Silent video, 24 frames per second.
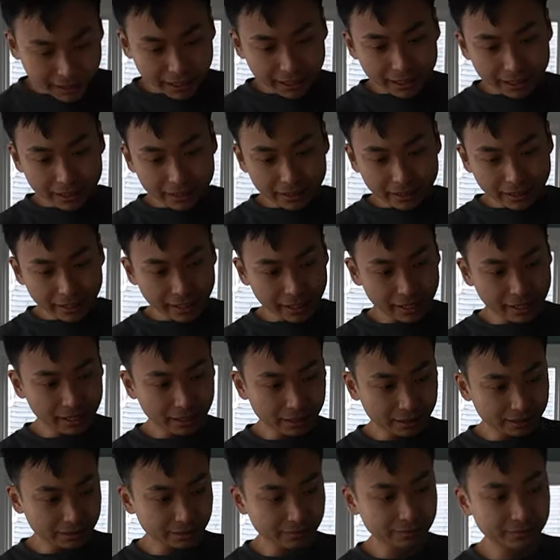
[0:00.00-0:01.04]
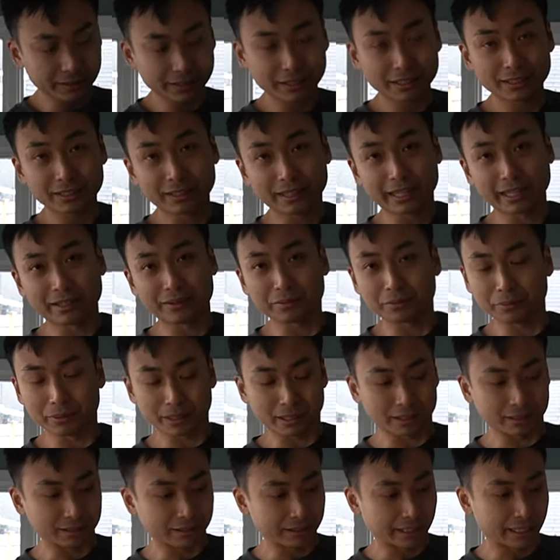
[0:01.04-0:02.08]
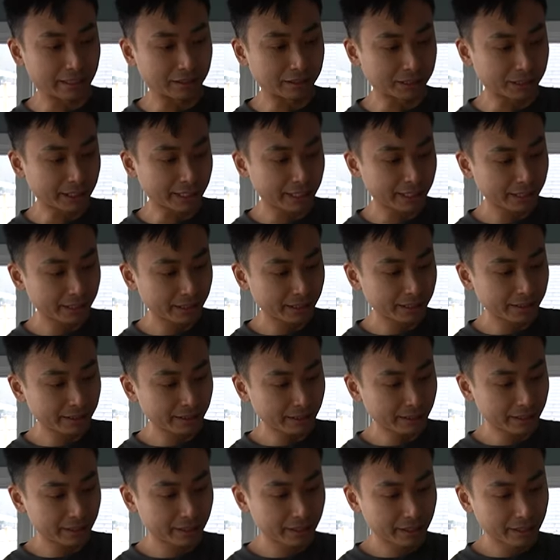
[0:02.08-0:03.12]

jacket is a very lightweight down jacket,